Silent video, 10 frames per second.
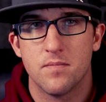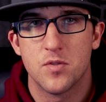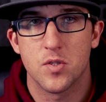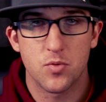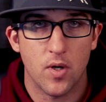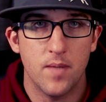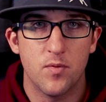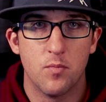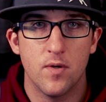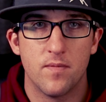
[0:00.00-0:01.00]
Subscribe
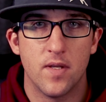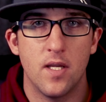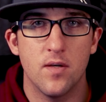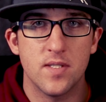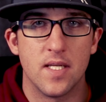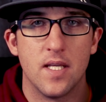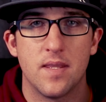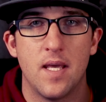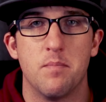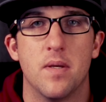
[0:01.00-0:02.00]
for more videos and hit
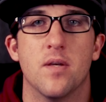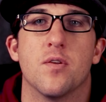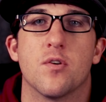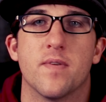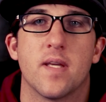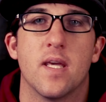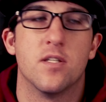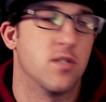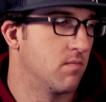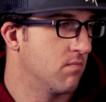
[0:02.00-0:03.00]
that bell
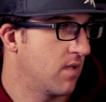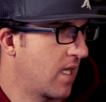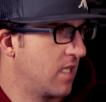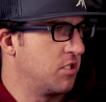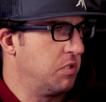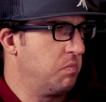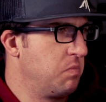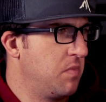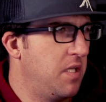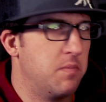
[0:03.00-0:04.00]
notification, like I just
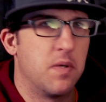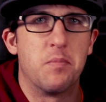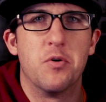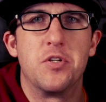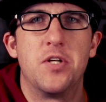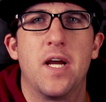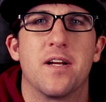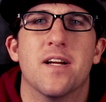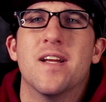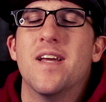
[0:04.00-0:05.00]
hit my poor
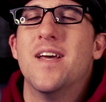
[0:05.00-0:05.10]
tracker.